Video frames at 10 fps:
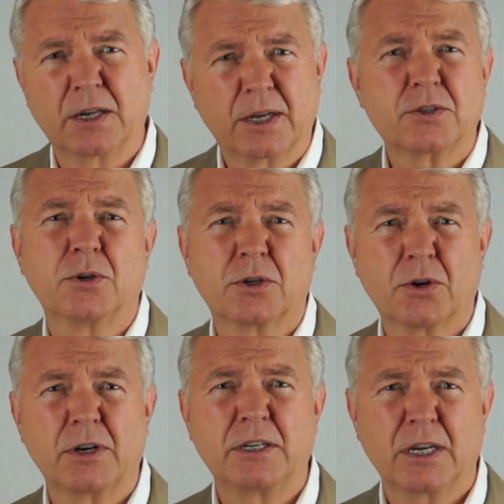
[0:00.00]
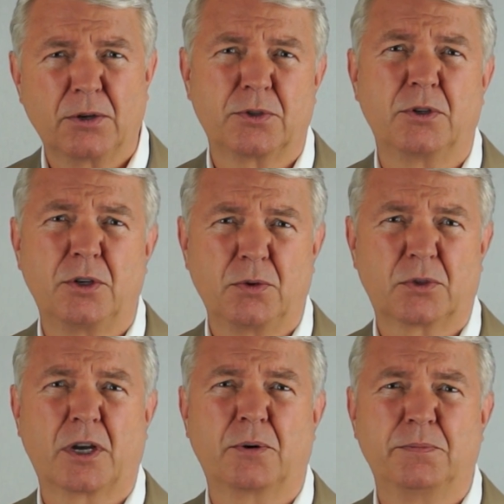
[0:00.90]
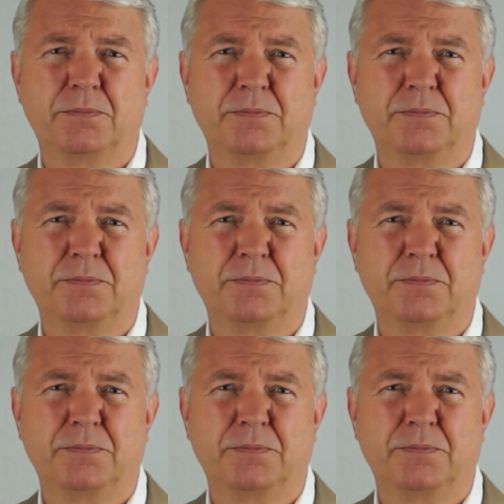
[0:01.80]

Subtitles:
unless your attorney tells you to do so.